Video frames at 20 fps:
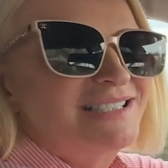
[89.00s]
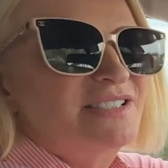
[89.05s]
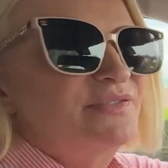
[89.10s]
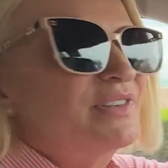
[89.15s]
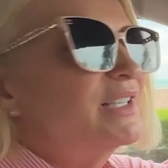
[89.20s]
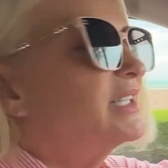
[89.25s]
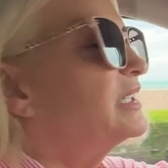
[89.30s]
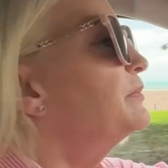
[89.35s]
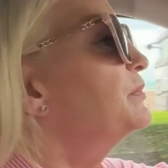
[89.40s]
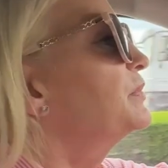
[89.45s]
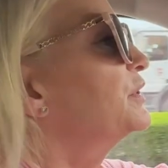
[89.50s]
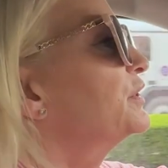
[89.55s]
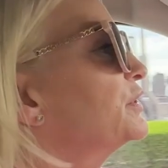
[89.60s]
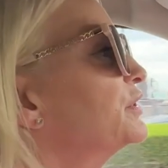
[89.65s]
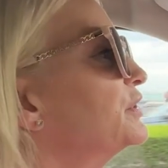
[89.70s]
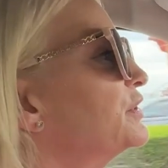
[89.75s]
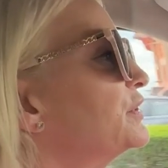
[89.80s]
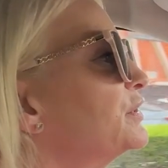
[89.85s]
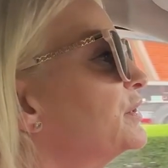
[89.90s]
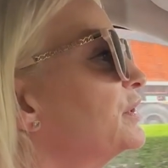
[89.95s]

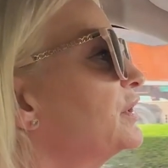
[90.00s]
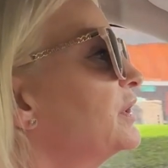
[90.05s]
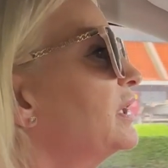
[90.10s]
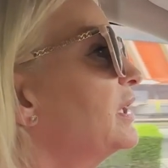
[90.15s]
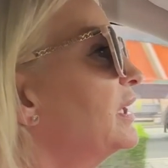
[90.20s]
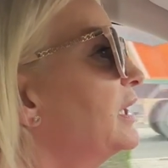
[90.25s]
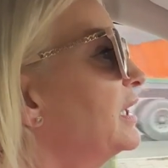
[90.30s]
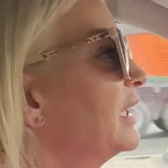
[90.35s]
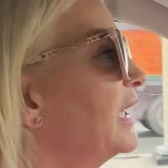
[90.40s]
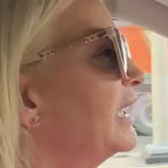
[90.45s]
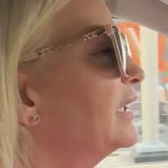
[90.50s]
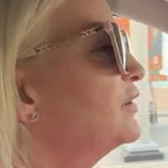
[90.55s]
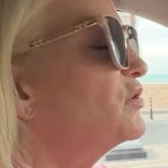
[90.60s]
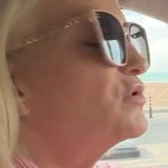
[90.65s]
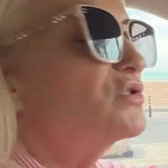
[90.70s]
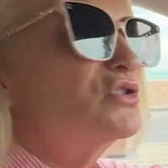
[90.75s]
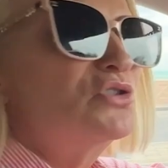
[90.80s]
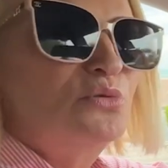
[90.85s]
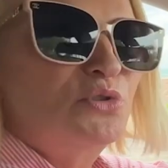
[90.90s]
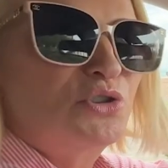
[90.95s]
developers, and
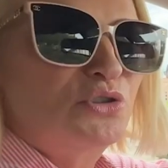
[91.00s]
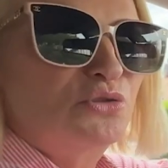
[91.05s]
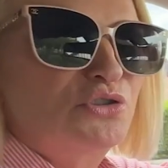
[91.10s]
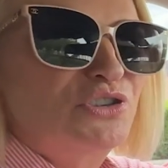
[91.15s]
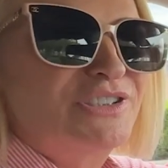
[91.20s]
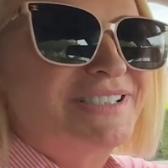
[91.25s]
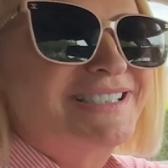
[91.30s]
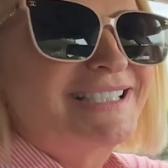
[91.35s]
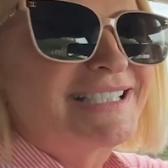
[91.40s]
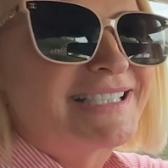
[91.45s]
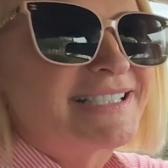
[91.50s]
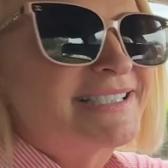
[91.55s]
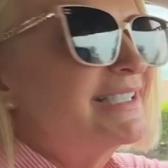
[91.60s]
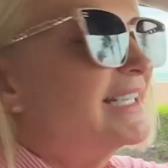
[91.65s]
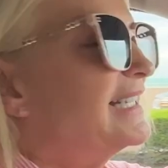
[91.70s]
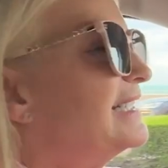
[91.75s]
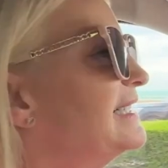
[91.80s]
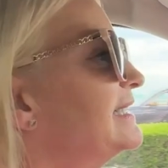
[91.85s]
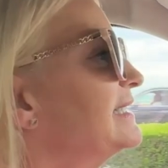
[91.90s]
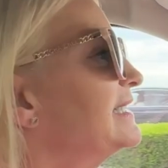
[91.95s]
also showing you Six
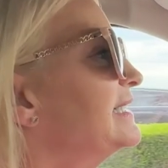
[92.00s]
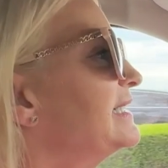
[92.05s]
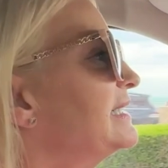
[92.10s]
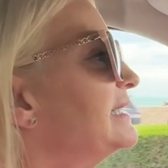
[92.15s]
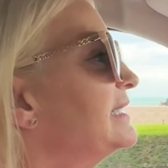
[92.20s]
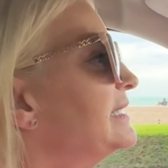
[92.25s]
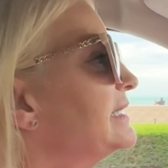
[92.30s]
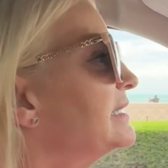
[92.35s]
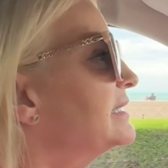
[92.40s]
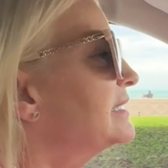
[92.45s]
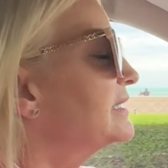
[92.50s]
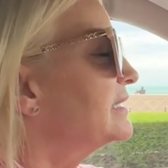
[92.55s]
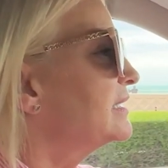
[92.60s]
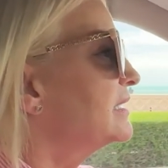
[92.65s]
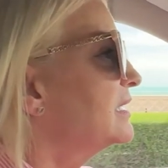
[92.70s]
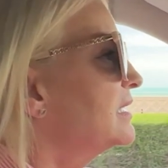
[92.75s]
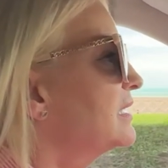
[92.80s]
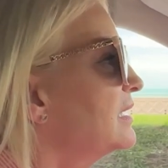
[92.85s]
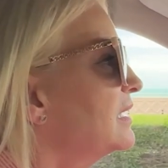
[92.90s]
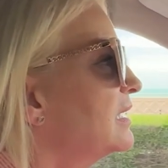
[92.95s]
Senses.
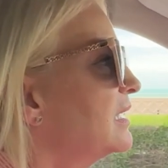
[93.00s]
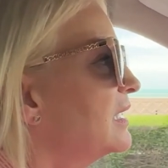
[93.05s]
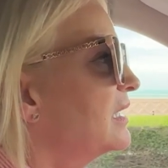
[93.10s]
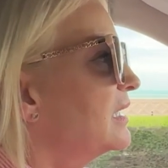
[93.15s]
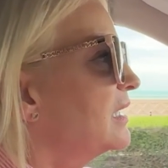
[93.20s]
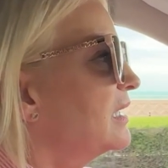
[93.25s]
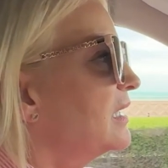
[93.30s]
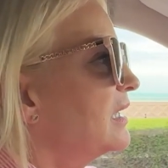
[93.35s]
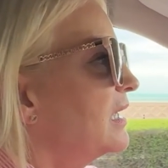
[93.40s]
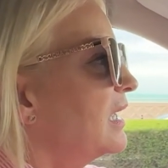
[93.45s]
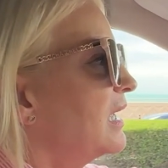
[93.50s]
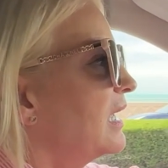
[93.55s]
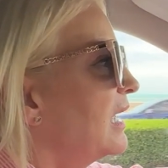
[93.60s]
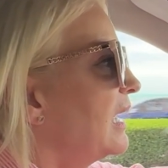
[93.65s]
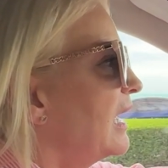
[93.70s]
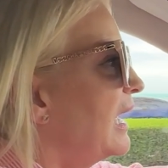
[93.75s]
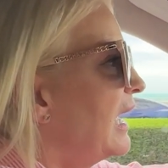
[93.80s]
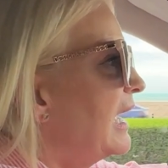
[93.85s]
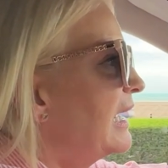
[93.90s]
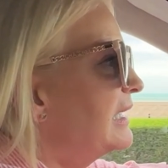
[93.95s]

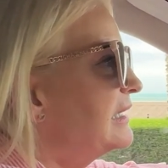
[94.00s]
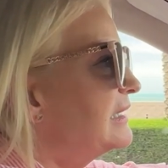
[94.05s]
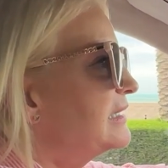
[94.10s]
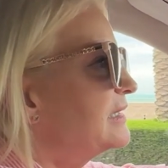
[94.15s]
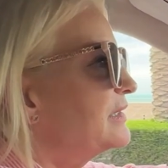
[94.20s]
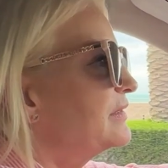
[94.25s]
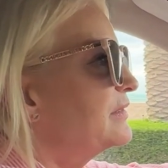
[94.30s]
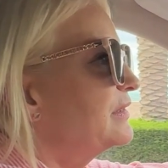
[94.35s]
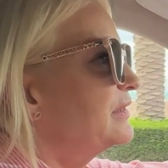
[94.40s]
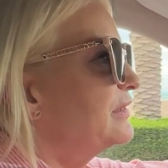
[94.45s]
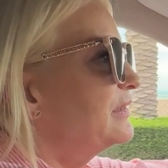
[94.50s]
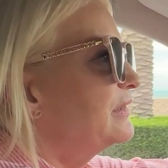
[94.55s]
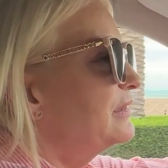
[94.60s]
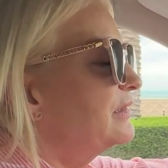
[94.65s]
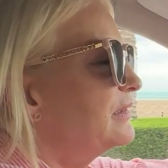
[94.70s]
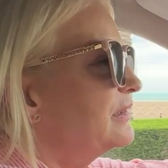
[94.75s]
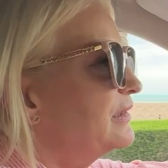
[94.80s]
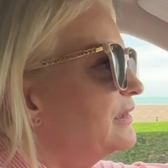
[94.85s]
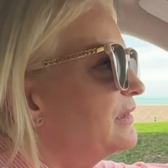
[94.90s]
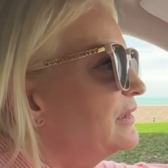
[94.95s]
And
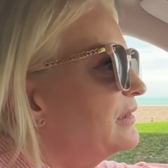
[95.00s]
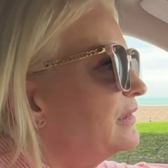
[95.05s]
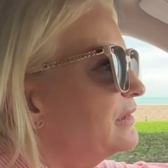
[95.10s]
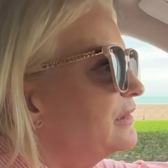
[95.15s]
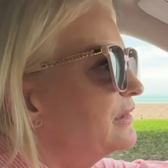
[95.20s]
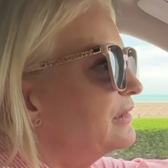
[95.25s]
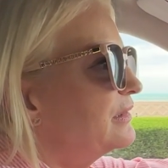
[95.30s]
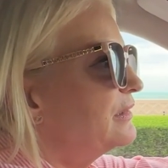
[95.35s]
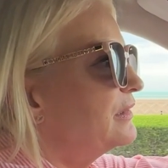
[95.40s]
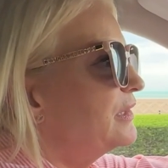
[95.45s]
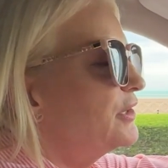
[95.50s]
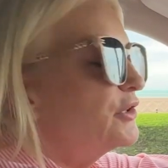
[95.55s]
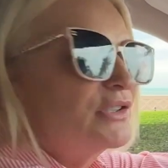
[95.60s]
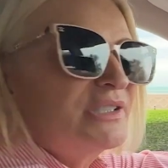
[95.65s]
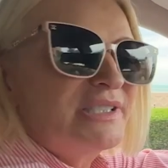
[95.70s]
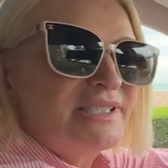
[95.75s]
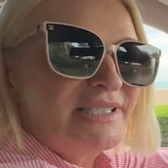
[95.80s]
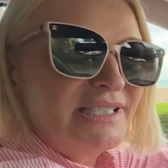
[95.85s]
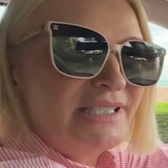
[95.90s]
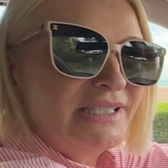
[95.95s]
you can
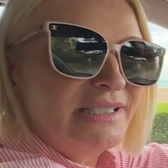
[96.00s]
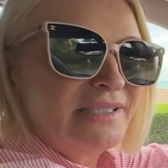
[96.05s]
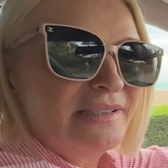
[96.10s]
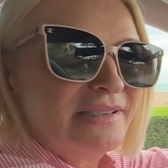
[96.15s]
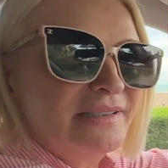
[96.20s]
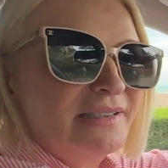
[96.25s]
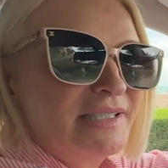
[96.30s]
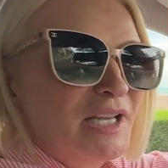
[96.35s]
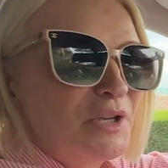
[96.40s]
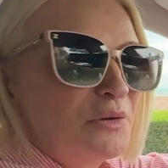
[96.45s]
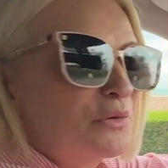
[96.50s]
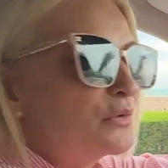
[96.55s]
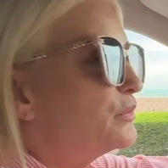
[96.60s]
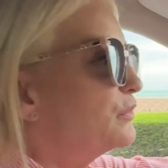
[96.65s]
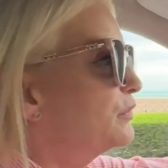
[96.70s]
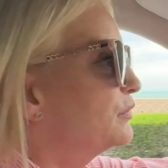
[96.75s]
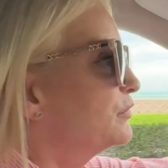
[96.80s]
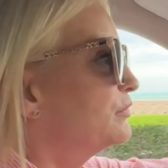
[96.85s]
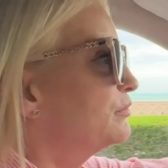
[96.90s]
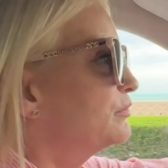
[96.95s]
see now,
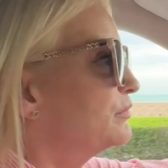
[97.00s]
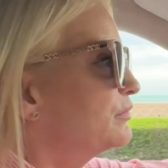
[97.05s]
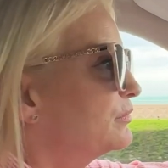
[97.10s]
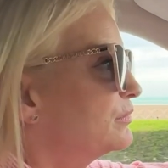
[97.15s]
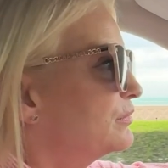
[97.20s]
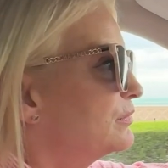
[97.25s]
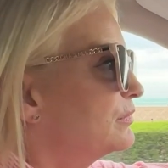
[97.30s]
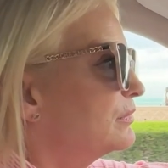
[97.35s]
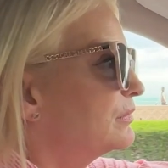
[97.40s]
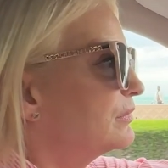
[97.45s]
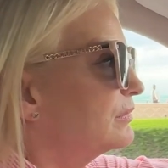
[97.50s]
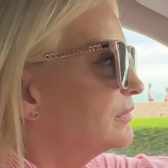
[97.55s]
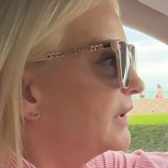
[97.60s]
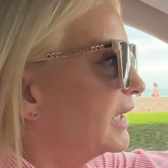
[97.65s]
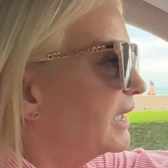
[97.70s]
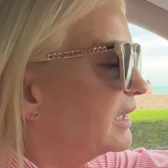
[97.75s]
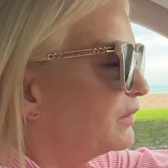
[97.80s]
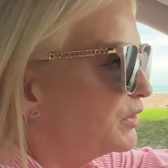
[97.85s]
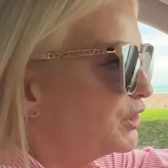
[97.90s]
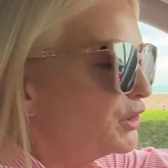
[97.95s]

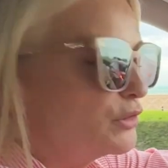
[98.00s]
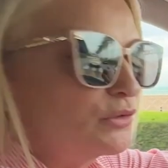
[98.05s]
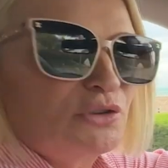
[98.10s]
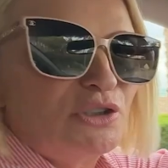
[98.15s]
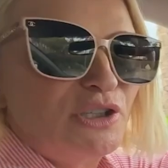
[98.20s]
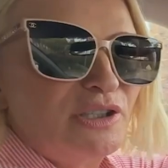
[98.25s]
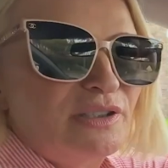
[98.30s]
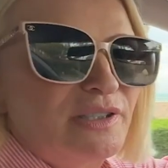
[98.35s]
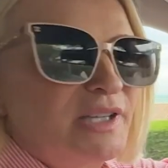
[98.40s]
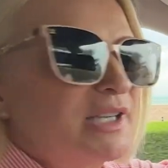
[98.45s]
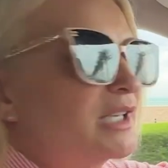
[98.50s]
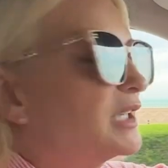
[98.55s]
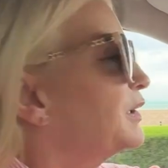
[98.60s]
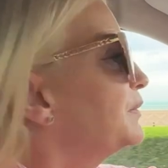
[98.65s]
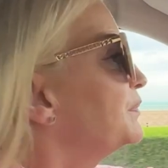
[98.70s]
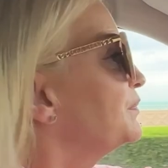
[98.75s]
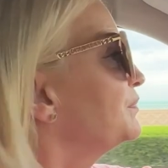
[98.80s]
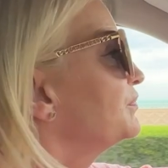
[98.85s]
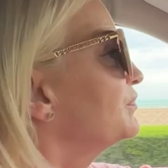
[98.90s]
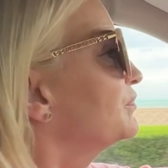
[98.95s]
like when you look at the
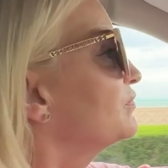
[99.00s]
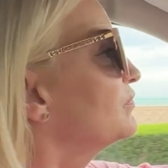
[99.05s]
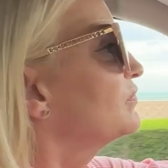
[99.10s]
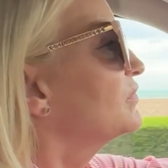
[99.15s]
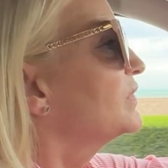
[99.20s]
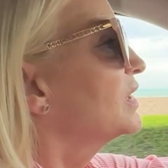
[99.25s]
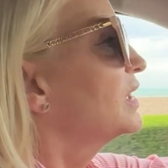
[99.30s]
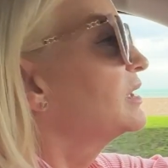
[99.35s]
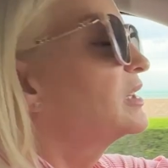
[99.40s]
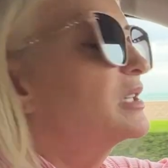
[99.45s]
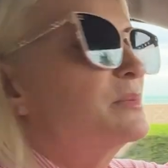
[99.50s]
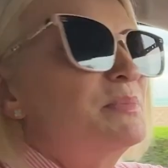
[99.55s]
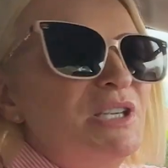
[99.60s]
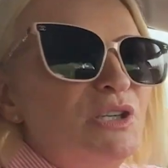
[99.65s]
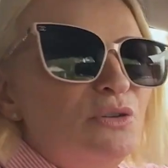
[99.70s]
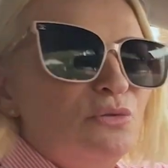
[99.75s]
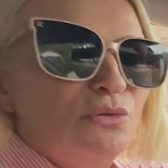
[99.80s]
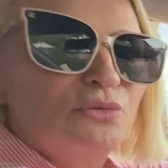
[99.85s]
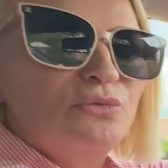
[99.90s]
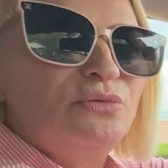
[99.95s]

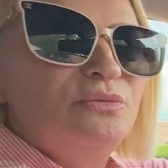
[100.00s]
bureau